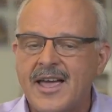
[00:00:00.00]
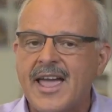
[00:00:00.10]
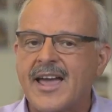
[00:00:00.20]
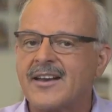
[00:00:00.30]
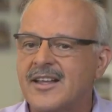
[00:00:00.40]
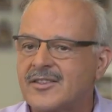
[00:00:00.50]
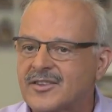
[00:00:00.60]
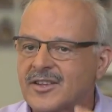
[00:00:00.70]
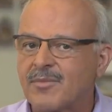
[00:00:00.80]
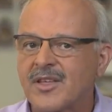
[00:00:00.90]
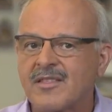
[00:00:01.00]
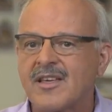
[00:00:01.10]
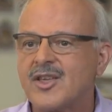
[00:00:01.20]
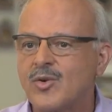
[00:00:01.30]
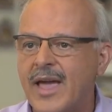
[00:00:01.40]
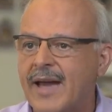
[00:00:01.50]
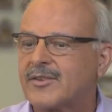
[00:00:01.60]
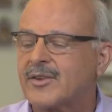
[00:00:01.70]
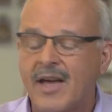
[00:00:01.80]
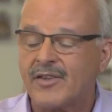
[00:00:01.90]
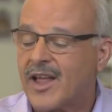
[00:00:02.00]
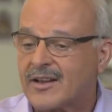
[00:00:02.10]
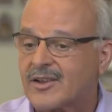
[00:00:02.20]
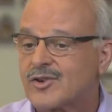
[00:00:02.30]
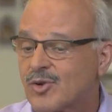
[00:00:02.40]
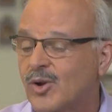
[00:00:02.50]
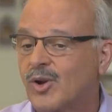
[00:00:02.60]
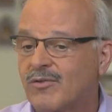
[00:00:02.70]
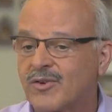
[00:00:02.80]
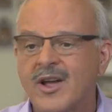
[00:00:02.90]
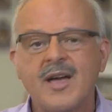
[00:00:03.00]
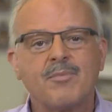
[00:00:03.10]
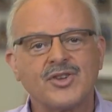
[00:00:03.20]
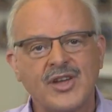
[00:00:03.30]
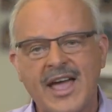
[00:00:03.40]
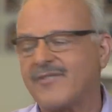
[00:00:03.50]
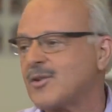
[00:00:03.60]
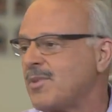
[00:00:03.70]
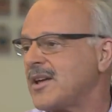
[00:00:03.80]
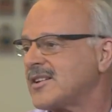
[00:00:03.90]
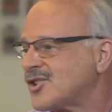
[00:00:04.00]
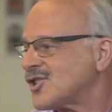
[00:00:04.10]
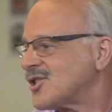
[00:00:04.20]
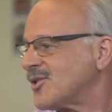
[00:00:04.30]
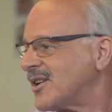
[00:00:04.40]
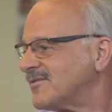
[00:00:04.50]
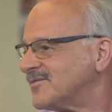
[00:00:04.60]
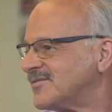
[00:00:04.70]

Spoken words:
and it's something that you have a lot of control over, but you have to pay attention to it.